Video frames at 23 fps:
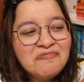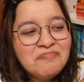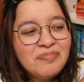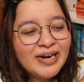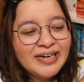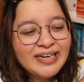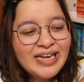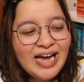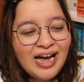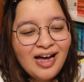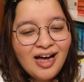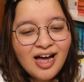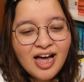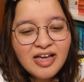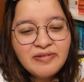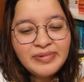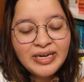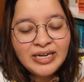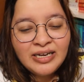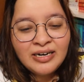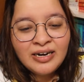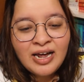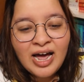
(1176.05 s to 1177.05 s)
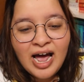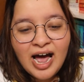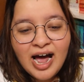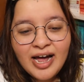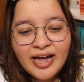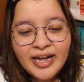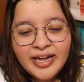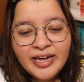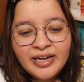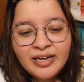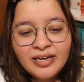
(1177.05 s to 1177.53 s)
But yeah, I mean,
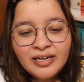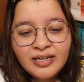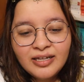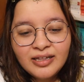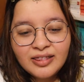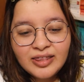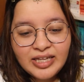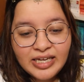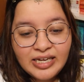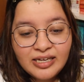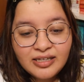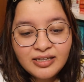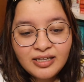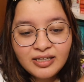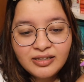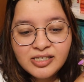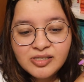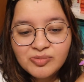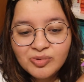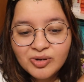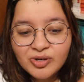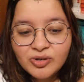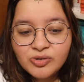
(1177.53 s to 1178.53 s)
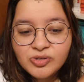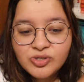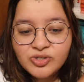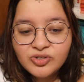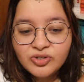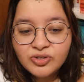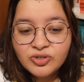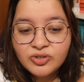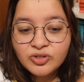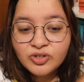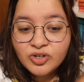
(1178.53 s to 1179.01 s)
I think that this book
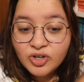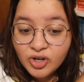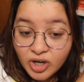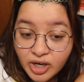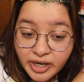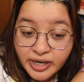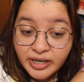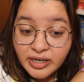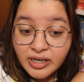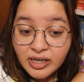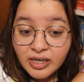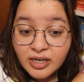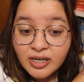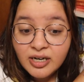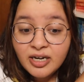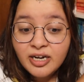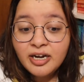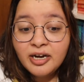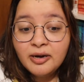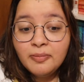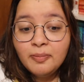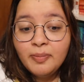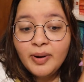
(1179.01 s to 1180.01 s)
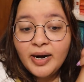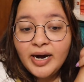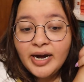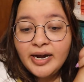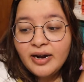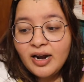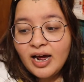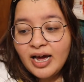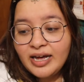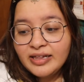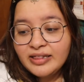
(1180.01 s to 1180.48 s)
was good,
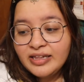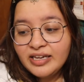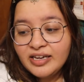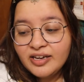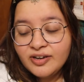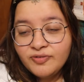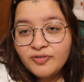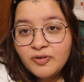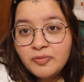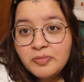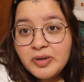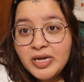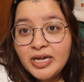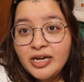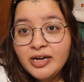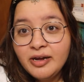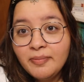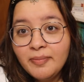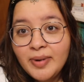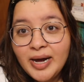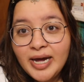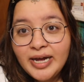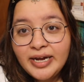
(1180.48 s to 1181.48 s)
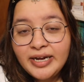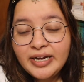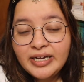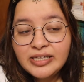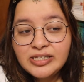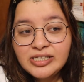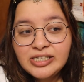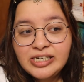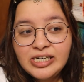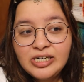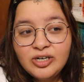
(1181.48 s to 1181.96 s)
but I think for me,
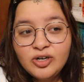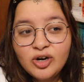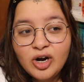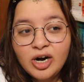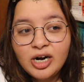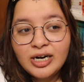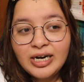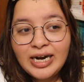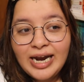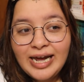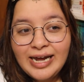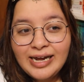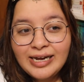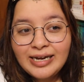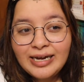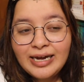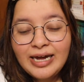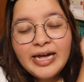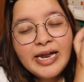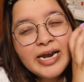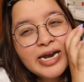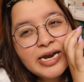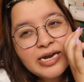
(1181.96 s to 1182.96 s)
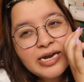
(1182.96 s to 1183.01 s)
it's still not like